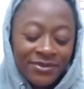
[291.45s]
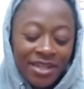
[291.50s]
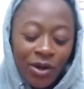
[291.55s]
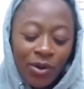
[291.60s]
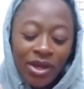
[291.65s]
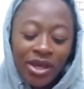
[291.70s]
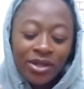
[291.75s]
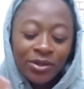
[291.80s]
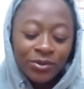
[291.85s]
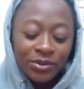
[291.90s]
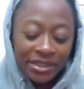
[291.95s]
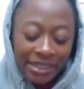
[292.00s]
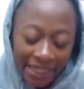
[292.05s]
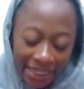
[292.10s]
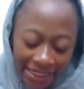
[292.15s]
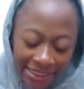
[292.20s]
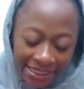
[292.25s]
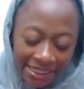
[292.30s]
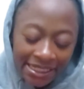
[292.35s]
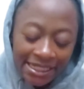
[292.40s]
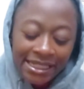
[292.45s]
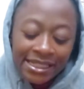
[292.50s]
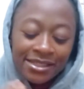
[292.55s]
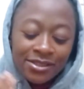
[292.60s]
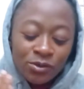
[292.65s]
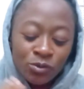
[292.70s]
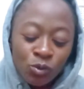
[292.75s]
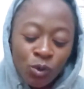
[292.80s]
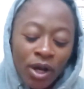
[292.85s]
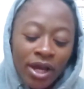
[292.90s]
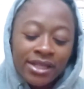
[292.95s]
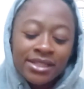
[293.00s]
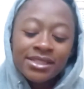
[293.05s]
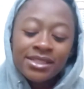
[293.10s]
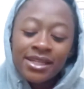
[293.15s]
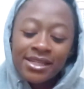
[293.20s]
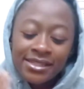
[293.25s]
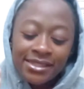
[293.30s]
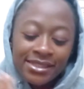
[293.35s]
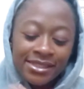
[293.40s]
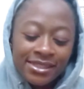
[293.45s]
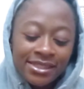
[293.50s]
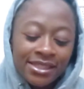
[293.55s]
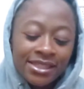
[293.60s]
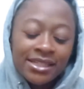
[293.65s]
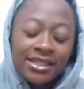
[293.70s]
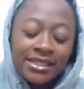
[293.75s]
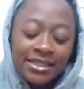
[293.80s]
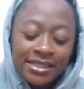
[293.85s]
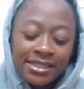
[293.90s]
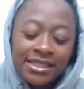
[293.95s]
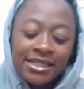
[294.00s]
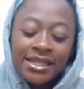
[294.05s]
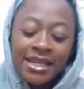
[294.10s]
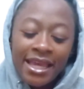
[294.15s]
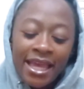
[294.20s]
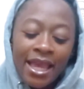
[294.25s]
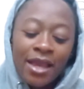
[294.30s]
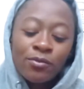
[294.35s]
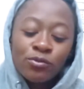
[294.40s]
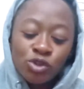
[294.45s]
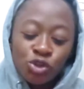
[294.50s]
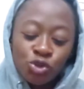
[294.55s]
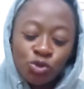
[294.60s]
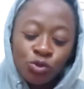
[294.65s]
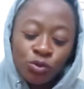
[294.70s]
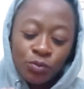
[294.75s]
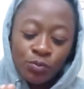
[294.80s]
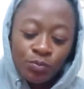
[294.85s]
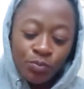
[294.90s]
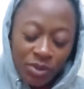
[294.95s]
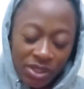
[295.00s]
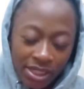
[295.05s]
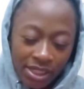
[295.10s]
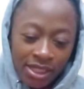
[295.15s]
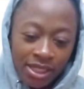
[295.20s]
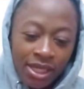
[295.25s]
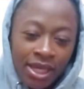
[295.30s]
Now, Elneny is what a CDM should be.